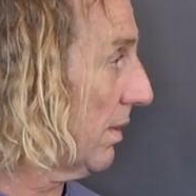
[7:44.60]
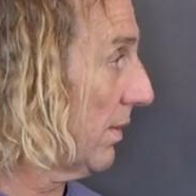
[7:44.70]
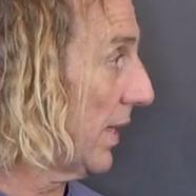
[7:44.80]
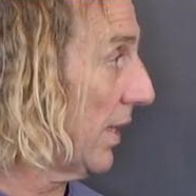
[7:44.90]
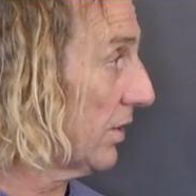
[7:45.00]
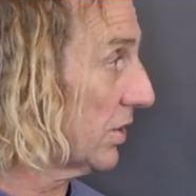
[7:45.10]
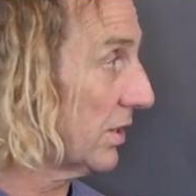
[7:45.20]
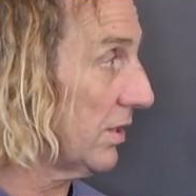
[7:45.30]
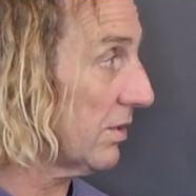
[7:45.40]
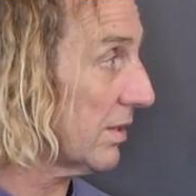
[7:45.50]
they are
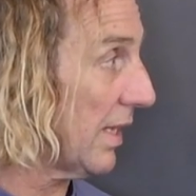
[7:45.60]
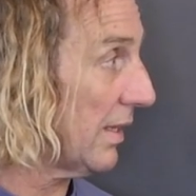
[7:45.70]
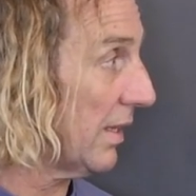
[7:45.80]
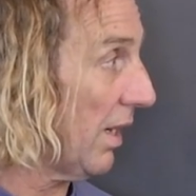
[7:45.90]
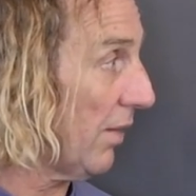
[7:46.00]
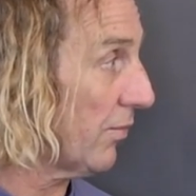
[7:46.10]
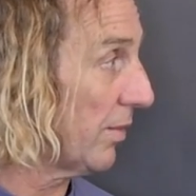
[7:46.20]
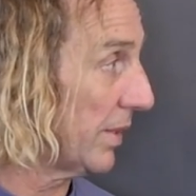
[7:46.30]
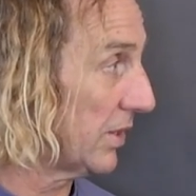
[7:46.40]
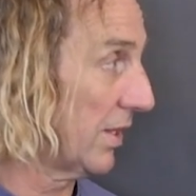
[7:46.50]
still slightly off
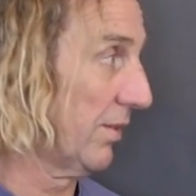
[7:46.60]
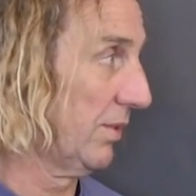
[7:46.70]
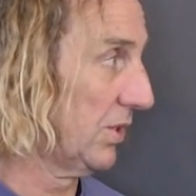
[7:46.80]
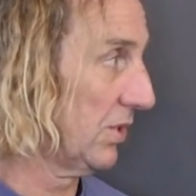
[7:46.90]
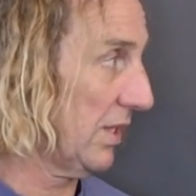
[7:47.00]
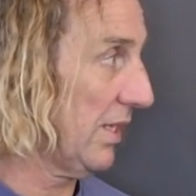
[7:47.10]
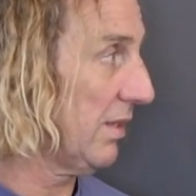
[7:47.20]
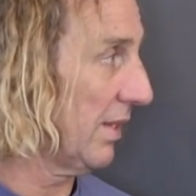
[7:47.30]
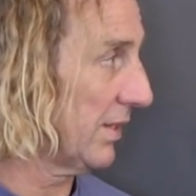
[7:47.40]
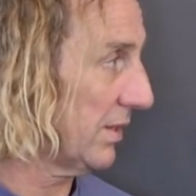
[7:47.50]
from each other, which is
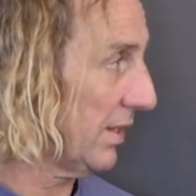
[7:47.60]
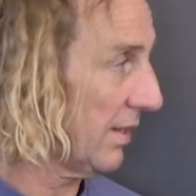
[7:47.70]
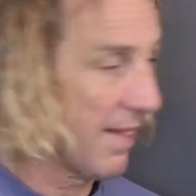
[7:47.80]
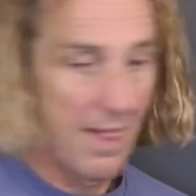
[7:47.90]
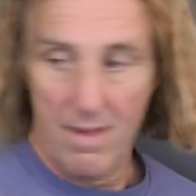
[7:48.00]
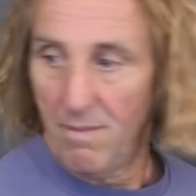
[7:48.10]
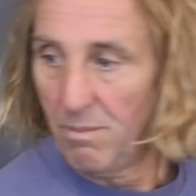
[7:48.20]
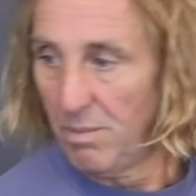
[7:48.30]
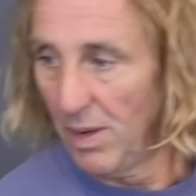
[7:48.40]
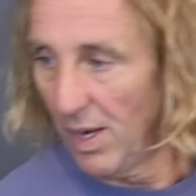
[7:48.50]
interesting,
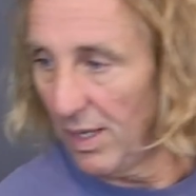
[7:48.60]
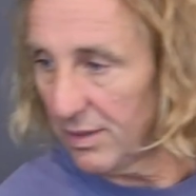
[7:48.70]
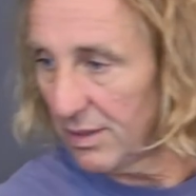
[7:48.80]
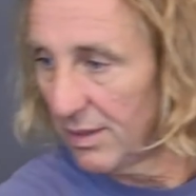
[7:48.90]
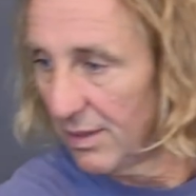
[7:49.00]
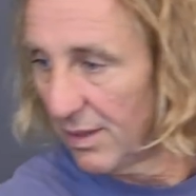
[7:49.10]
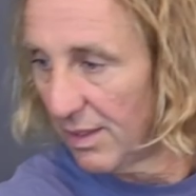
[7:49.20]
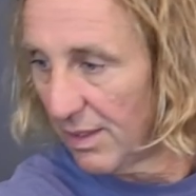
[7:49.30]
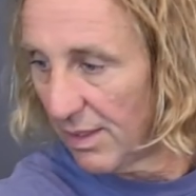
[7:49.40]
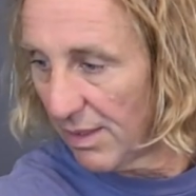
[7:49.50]
but
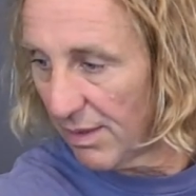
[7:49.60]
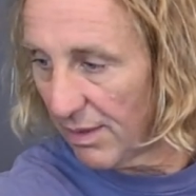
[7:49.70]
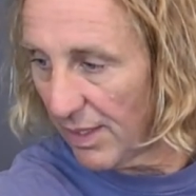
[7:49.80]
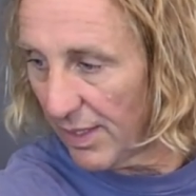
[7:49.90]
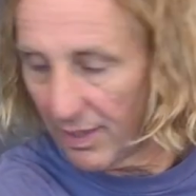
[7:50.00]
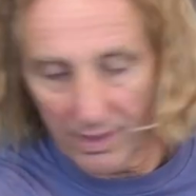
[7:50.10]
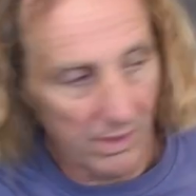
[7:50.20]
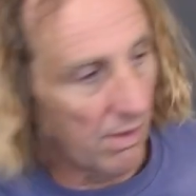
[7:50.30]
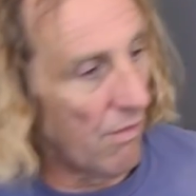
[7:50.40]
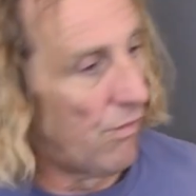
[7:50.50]
they
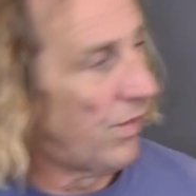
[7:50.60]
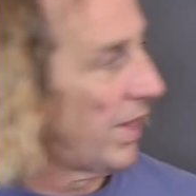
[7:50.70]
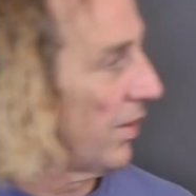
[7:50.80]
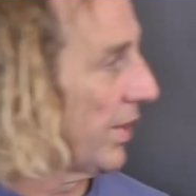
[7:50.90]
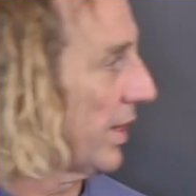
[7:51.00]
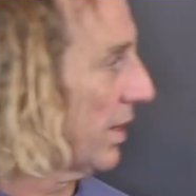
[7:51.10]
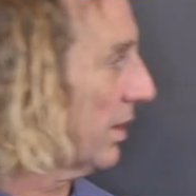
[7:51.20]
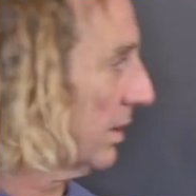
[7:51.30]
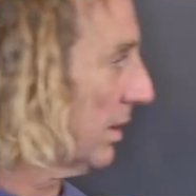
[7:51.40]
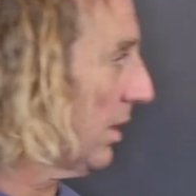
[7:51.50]
are very
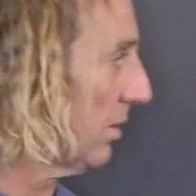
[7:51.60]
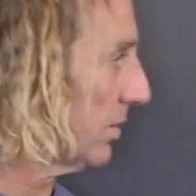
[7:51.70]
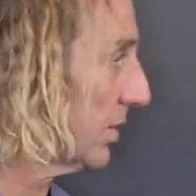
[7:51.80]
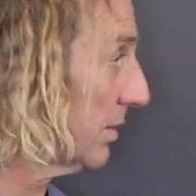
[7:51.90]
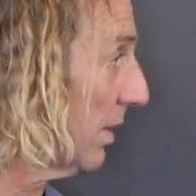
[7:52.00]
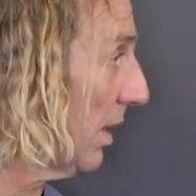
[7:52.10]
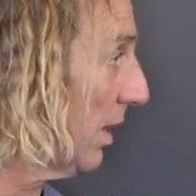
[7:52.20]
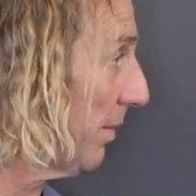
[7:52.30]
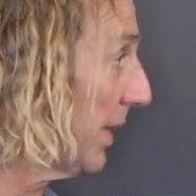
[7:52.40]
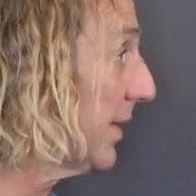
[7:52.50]
close.
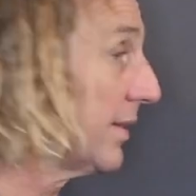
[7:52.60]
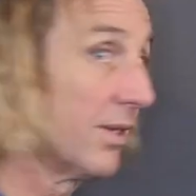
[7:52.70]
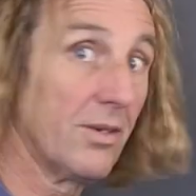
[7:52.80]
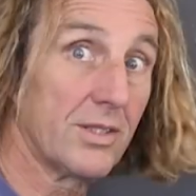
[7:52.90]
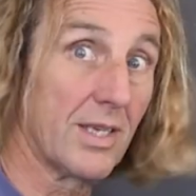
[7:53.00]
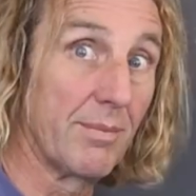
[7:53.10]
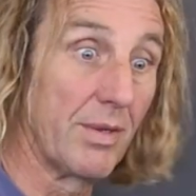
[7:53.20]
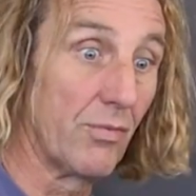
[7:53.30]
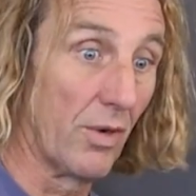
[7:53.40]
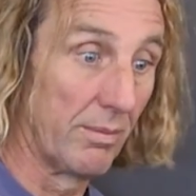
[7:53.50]
Um, I didn't notice that
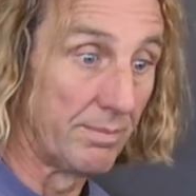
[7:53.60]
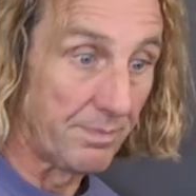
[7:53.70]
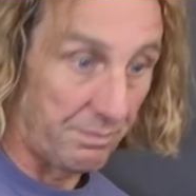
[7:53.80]
before.